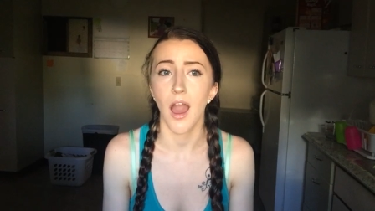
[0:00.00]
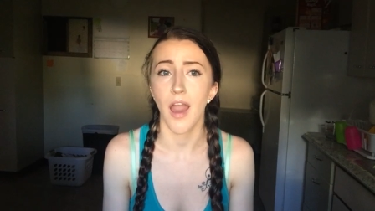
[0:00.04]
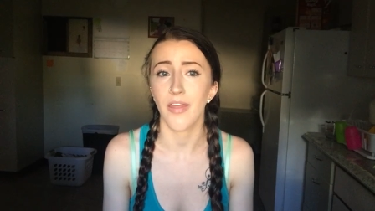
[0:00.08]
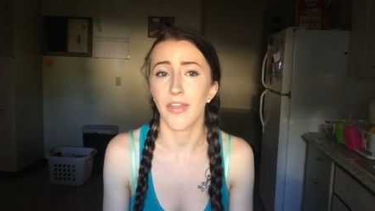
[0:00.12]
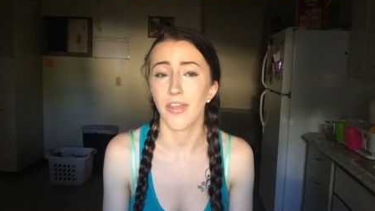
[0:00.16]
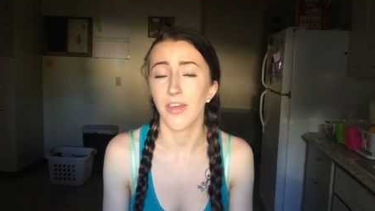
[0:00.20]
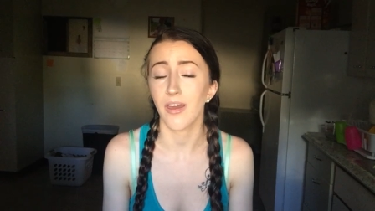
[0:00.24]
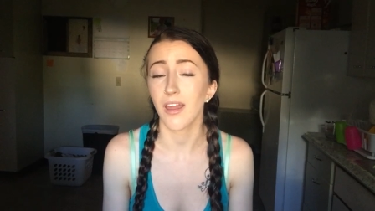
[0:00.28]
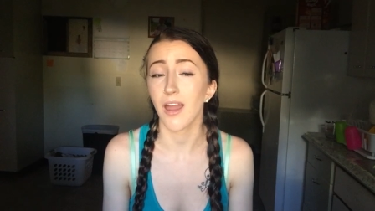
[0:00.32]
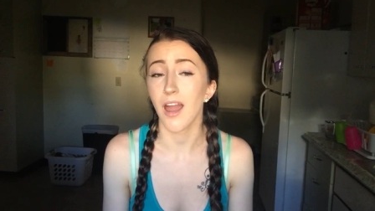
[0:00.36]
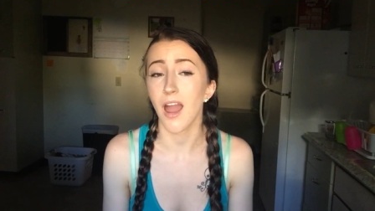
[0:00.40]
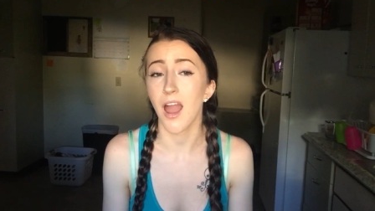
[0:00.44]
I
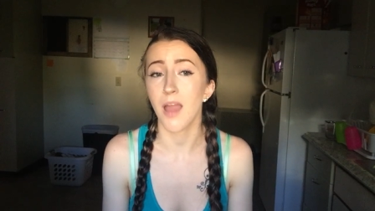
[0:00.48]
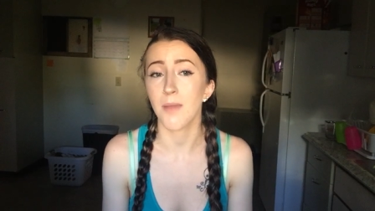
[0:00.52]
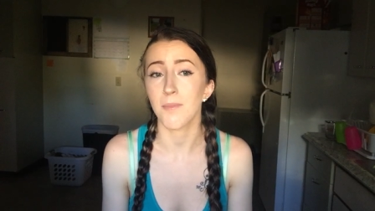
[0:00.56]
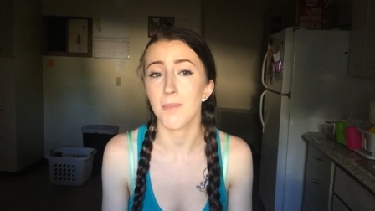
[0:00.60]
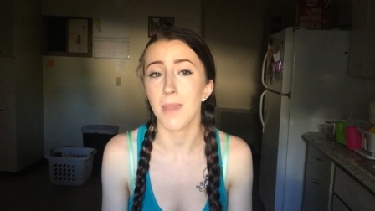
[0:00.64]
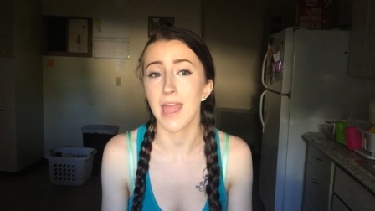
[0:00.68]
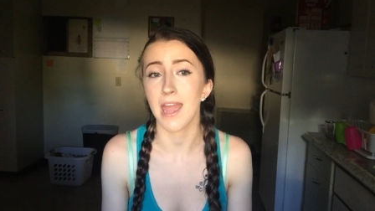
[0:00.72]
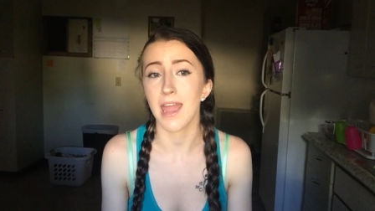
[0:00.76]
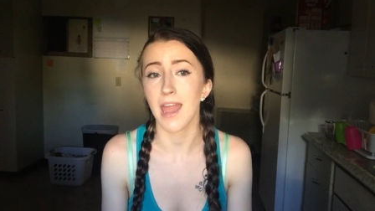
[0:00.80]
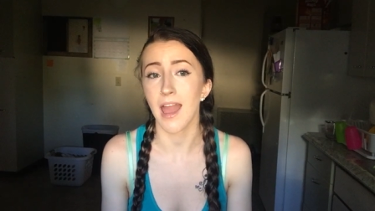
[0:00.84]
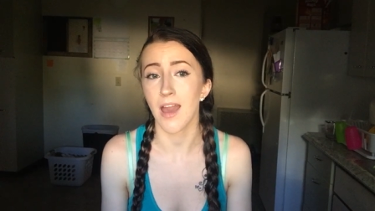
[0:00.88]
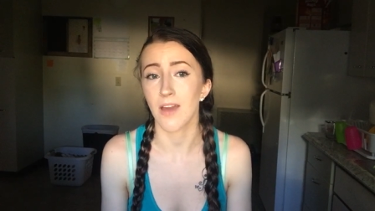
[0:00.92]
think I
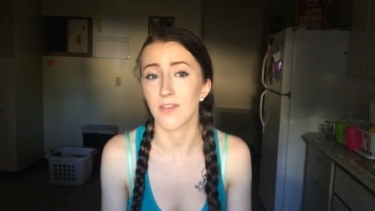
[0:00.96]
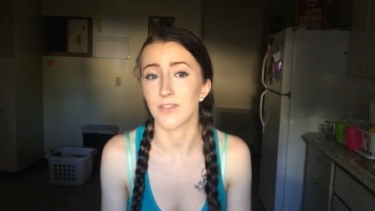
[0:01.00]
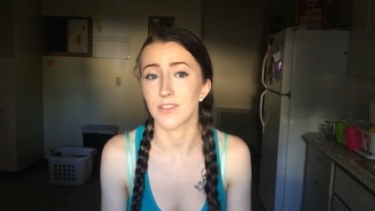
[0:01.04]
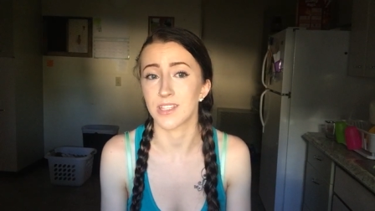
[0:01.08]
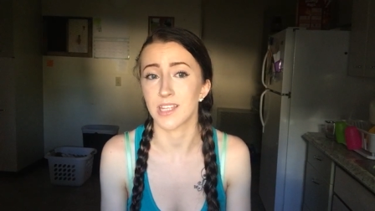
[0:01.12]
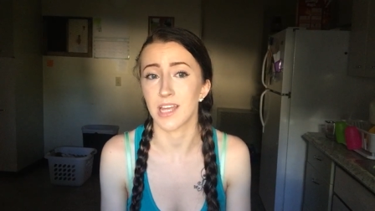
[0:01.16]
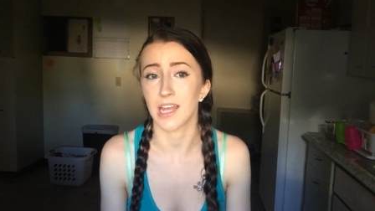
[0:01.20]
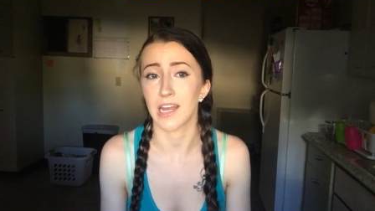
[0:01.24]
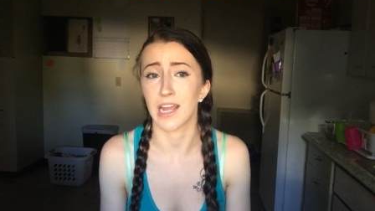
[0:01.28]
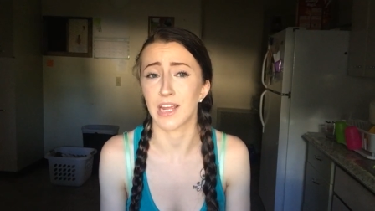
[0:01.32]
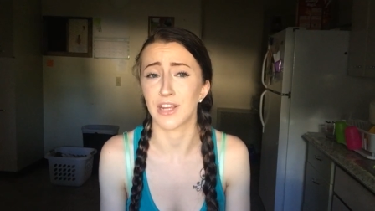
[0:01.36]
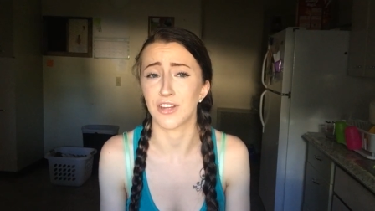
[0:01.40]
may have
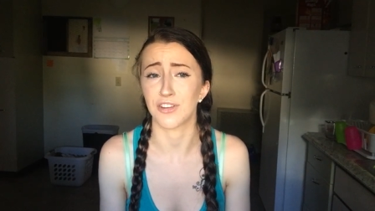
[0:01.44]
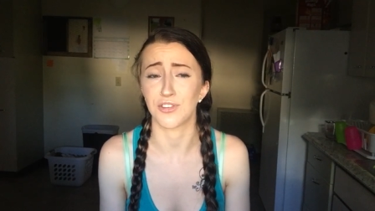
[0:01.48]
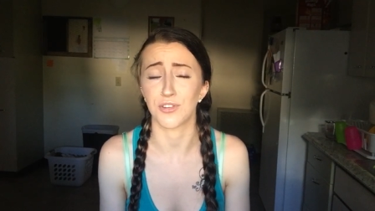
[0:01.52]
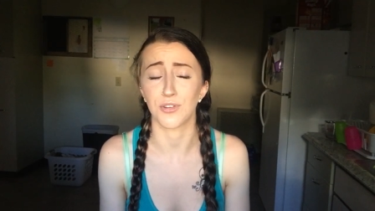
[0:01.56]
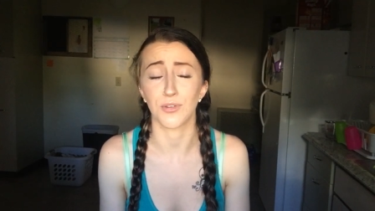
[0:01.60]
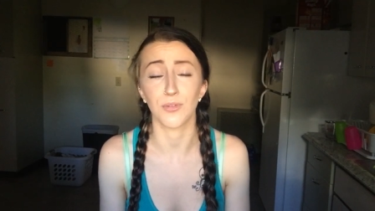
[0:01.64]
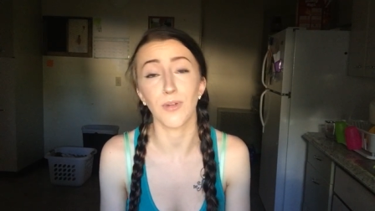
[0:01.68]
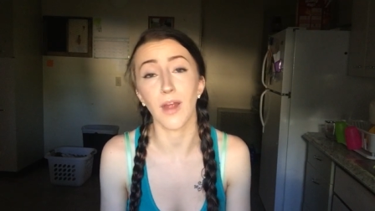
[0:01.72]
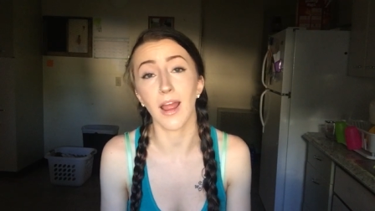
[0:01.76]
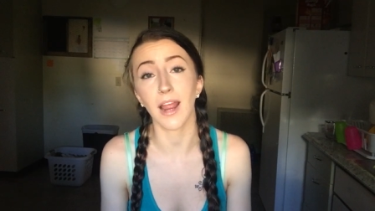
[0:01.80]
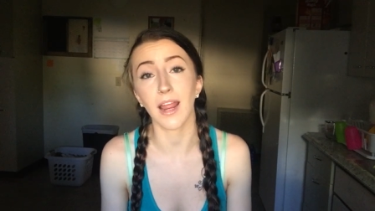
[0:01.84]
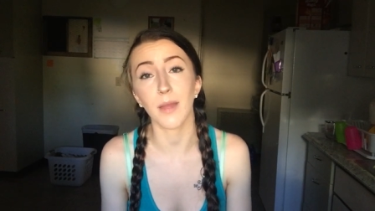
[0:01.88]
said I
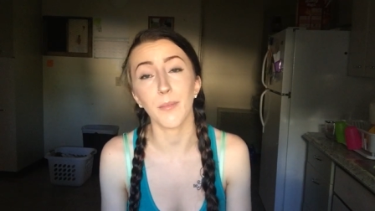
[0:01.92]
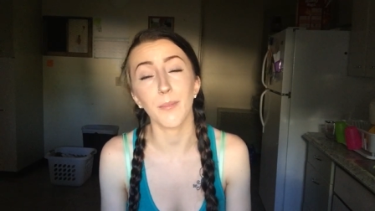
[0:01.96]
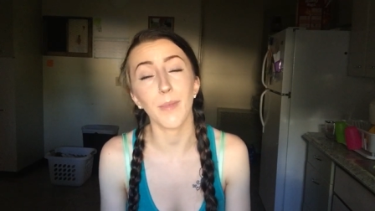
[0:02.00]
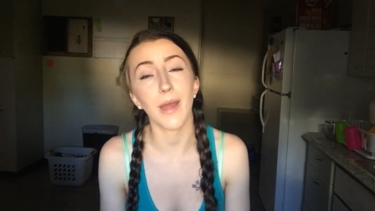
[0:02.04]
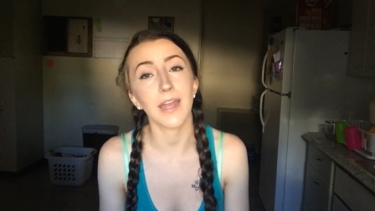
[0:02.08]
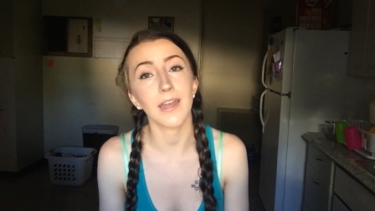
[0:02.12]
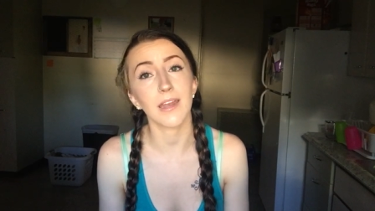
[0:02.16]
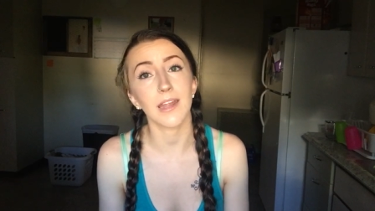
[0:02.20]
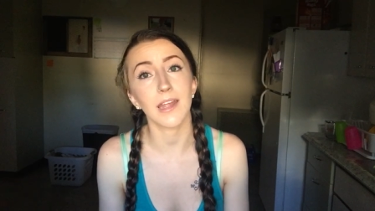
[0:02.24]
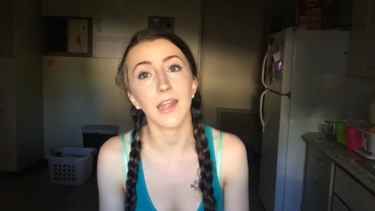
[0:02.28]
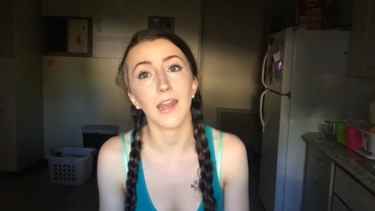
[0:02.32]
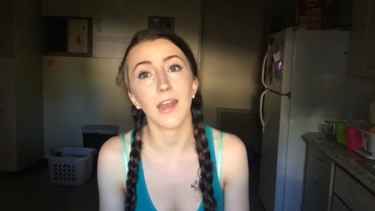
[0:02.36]
do
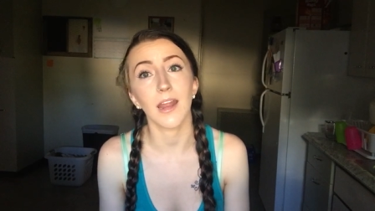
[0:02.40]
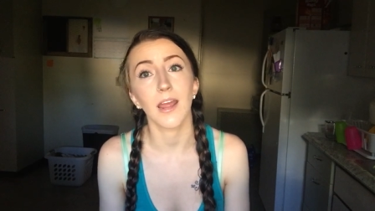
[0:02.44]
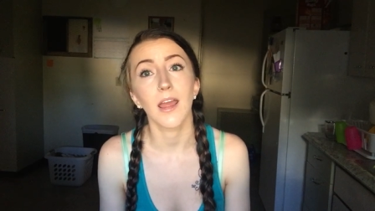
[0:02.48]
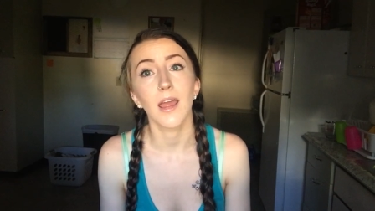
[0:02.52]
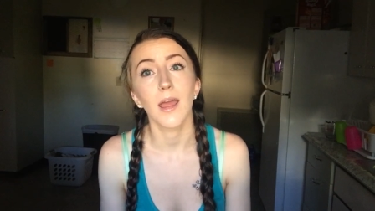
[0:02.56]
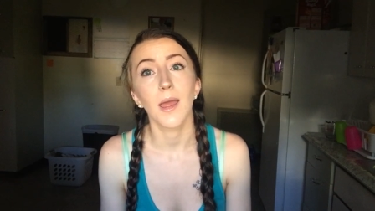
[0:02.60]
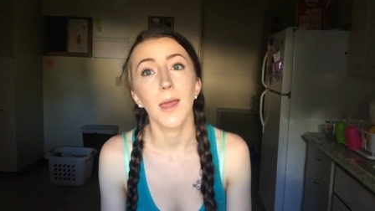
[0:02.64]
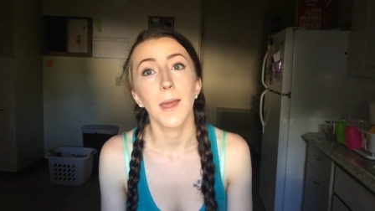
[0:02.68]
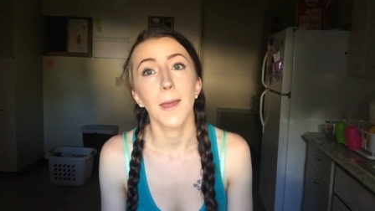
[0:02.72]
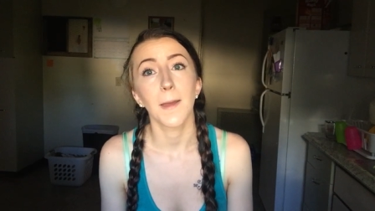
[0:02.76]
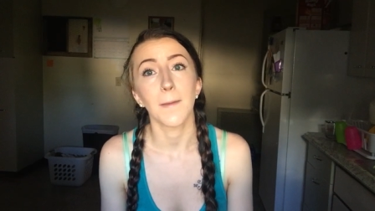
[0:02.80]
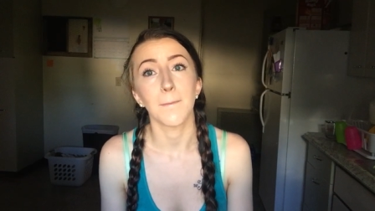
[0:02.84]
recommend it
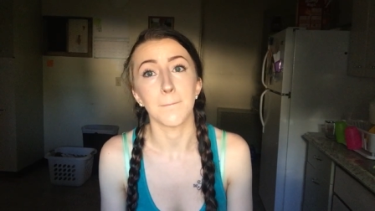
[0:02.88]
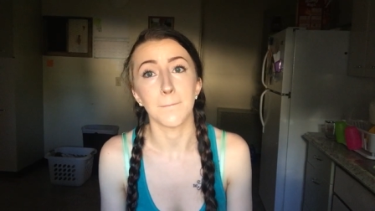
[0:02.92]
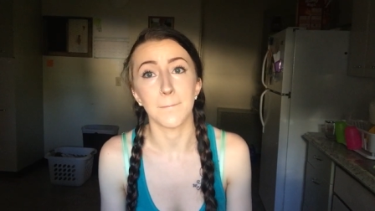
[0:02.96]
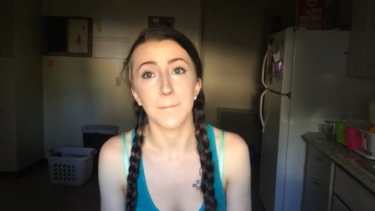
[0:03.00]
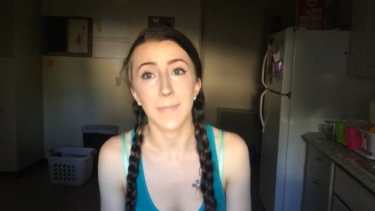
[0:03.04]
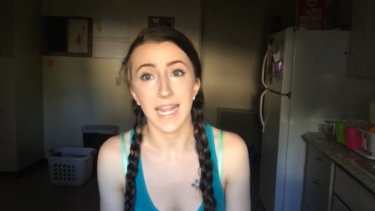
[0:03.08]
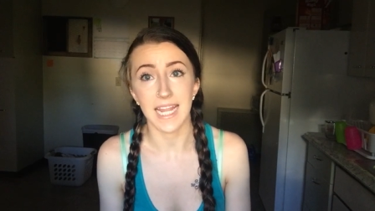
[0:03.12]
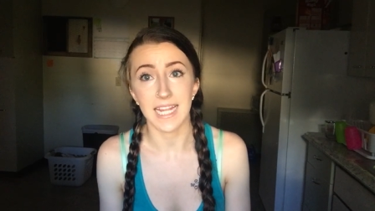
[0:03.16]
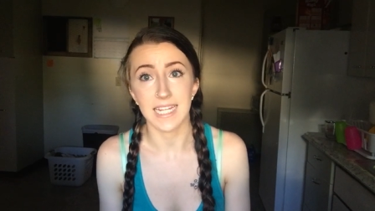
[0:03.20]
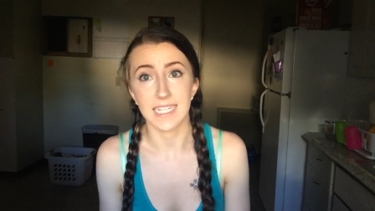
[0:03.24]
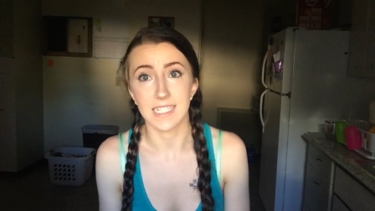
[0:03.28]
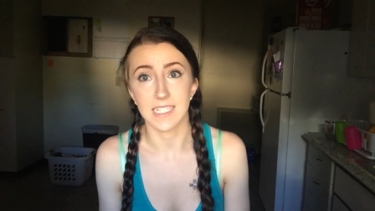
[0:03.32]

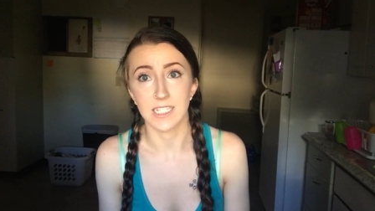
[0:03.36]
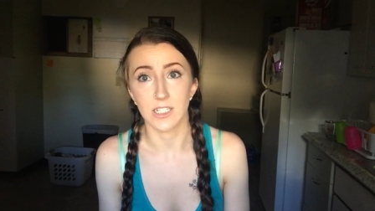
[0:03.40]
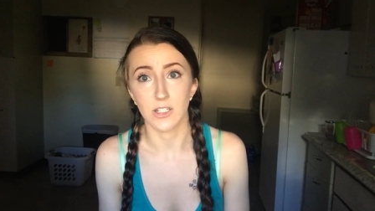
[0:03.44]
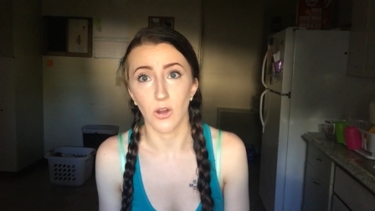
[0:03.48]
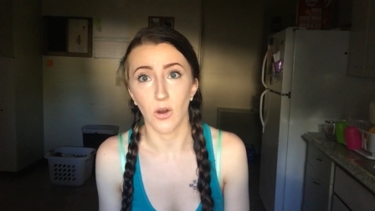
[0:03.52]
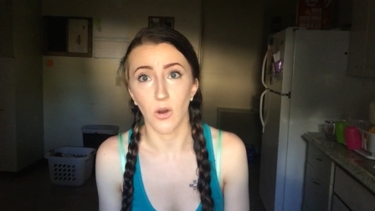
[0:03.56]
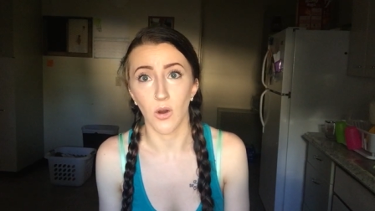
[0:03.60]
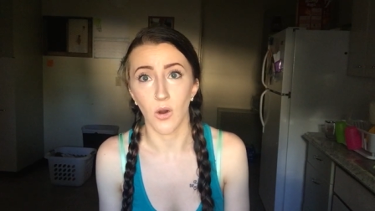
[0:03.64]
based